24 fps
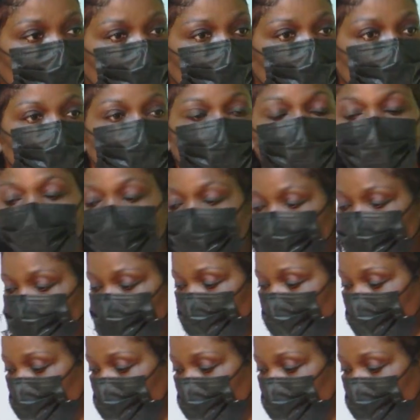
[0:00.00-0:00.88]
So once you